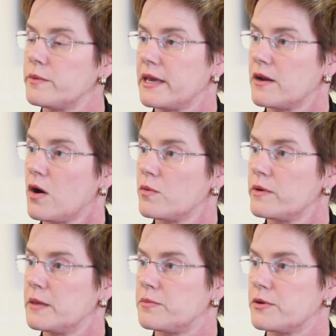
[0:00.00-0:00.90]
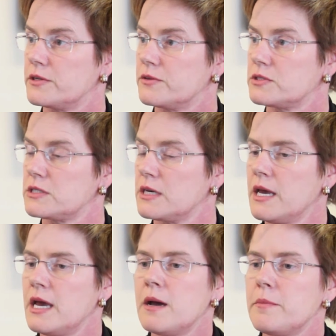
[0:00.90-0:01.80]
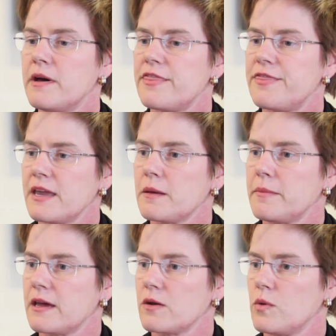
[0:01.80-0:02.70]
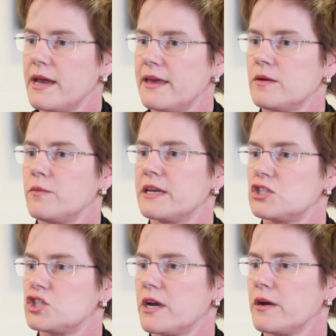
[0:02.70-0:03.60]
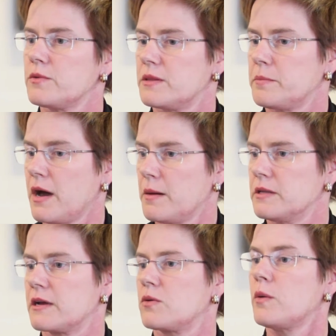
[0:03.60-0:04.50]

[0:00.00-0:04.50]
what we had already produced, but think about a way that we could share it with the public.